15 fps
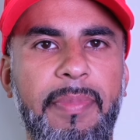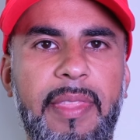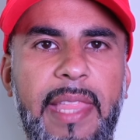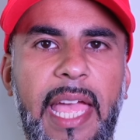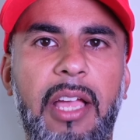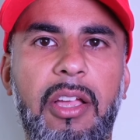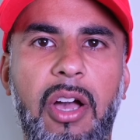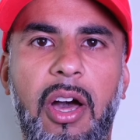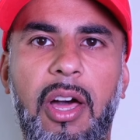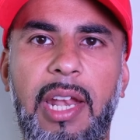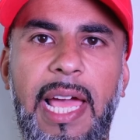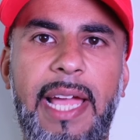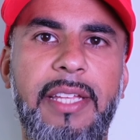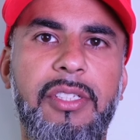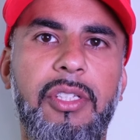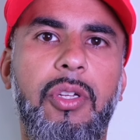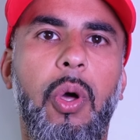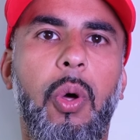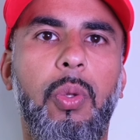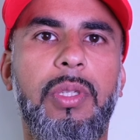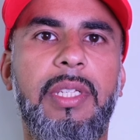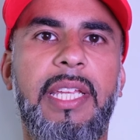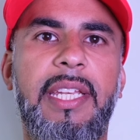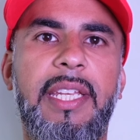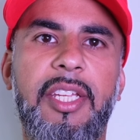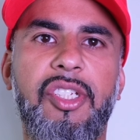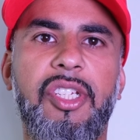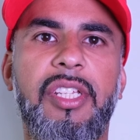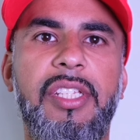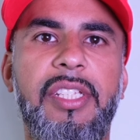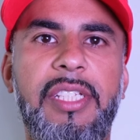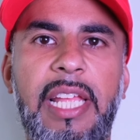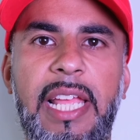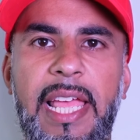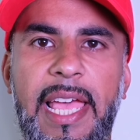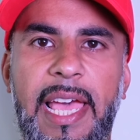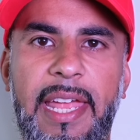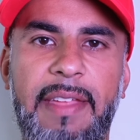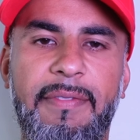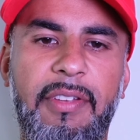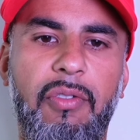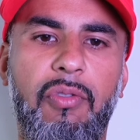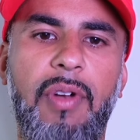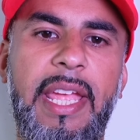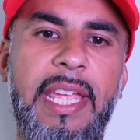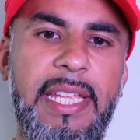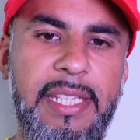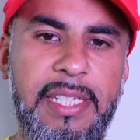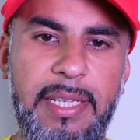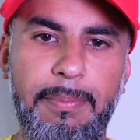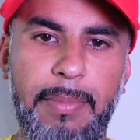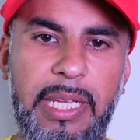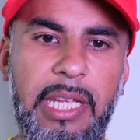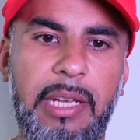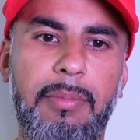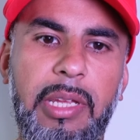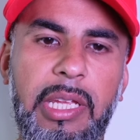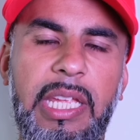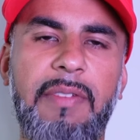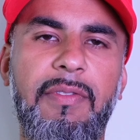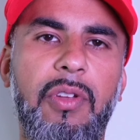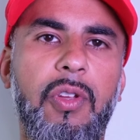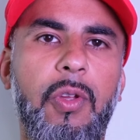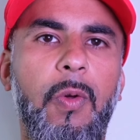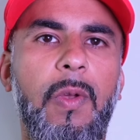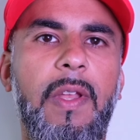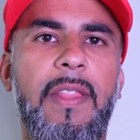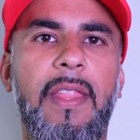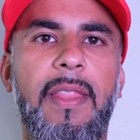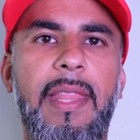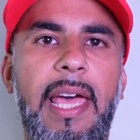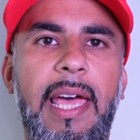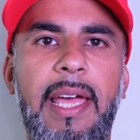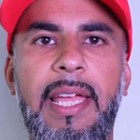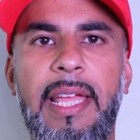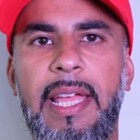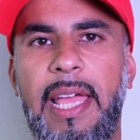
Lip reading: Their car likes the cold conditions, and if it rains and can be even cooler than that,